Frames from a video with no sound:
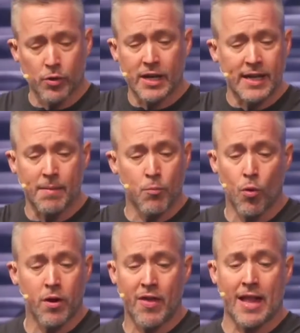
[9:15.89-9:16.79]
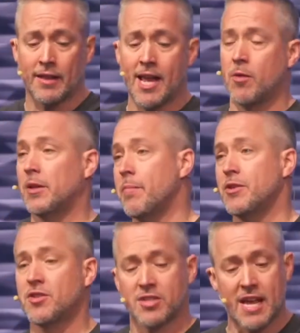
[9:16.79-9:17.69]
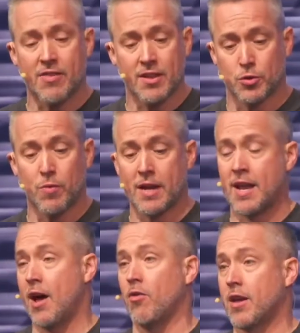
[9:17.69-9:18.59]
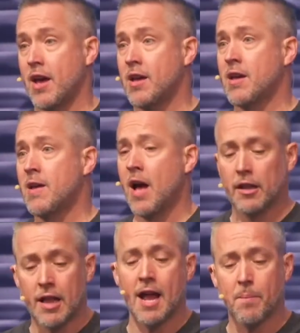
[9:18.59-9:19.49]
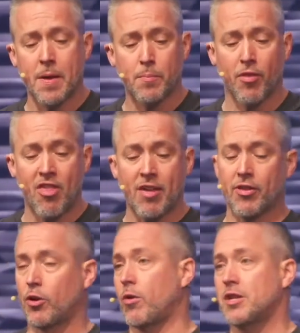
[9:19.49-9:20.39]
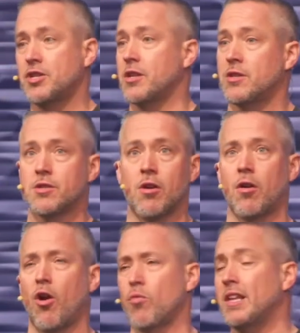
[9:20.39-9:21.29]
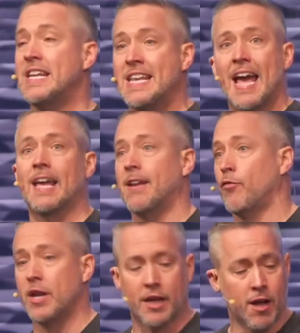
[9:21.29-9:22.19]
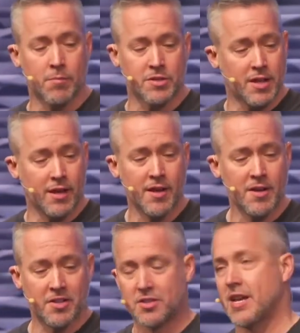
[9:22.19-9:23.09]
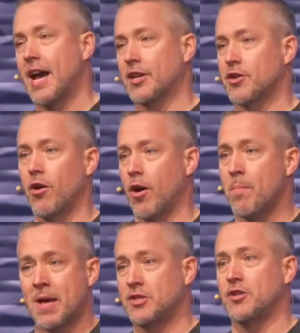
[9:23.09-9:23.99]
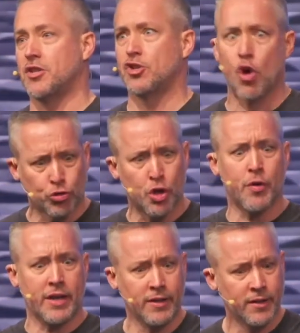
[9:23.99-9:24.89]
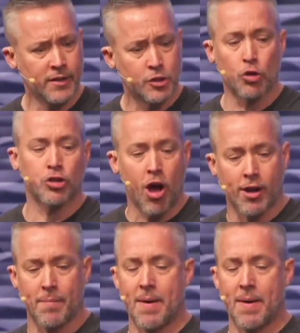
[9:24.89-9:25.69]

we're going to get more to that later, but let me just say this right now, okay? A lot of people think that Christians are, are really negative when it comes to, to sex. our message is don't do it, don't talk